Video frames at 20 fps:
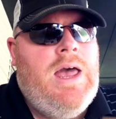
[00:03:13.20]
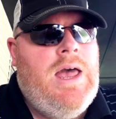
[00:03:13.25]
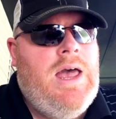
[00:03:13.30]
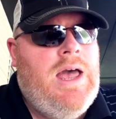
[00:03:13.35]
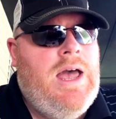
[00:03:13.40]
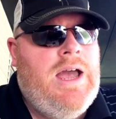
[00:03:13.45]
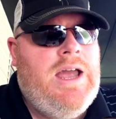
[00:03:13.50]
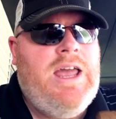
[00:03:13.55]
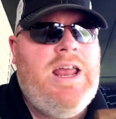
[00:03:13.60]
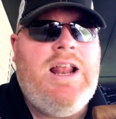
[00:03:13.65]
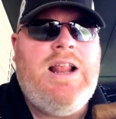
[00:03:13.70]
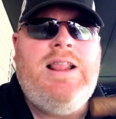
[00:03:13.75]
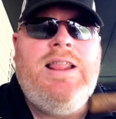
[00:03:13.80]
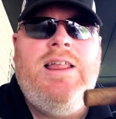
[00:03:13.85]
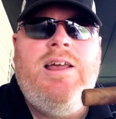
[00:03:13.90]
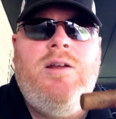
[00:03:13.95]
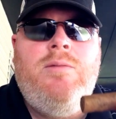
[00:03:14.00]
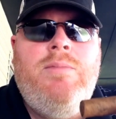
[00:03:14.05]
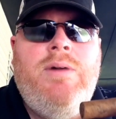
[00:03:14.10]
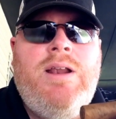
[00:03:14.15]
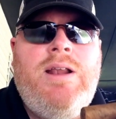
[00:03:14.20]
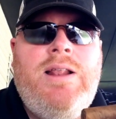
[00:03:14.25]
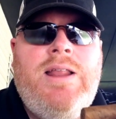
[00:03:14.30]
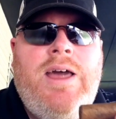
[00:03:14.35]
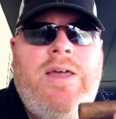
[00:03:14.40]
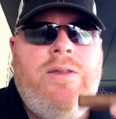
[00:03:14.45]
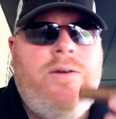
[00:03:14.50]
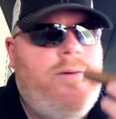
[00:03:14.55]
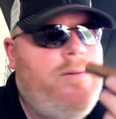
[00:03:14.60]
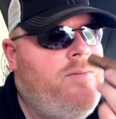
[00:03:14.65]
I get a little bit of
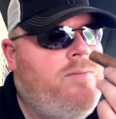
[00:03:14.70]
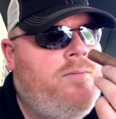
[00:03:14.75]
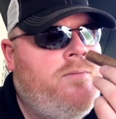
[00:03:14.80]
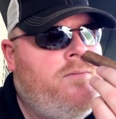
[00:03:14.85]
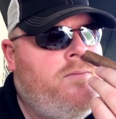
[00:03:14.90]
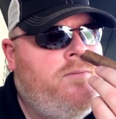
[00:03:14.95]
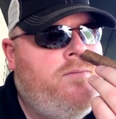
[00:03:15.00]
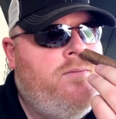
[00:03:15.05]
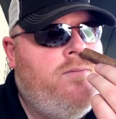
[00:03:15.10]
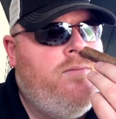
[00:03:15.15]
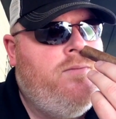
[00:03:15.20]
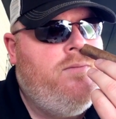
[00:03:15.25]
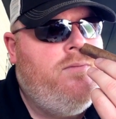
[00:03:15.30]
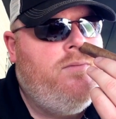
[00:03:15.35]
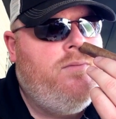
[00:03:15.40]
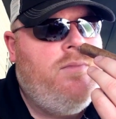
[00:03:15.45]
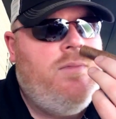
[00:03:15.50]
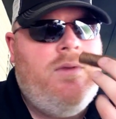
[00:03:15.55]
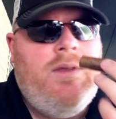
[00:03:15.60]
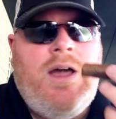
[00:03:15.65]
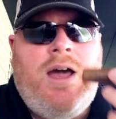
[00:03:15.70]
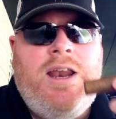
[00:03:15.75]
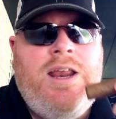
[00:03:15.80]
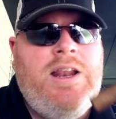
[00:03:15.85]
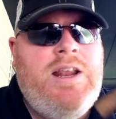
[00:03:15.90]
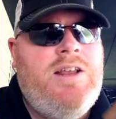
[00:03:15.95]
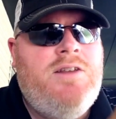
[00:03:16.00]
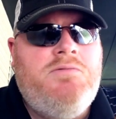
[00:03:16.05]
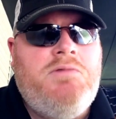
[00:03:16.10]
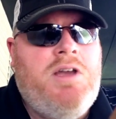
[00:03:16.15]
leather, not
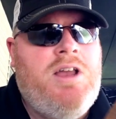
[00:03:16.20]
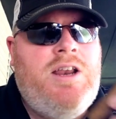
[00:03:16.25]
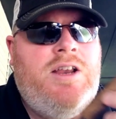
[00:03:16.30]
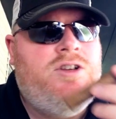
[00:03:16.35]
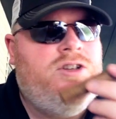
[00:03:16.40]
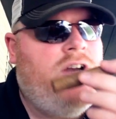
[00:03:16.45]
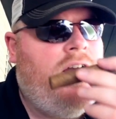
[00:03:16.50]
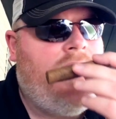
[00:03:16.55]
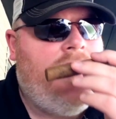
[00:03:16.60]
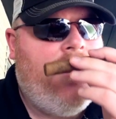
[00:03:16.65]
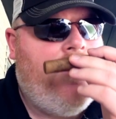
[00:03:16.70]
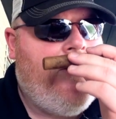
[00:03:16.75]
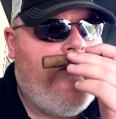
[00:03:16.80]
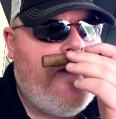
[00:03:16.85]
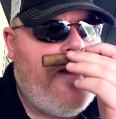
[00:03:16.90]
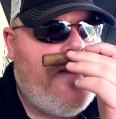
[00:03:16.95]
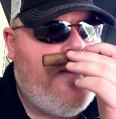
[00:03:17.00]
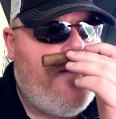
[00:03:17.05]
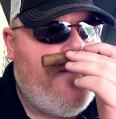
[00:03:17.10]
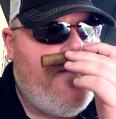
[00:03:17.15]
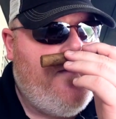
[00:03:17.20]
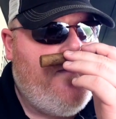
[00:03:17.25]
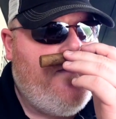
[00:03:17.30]
any chocolate or nothing.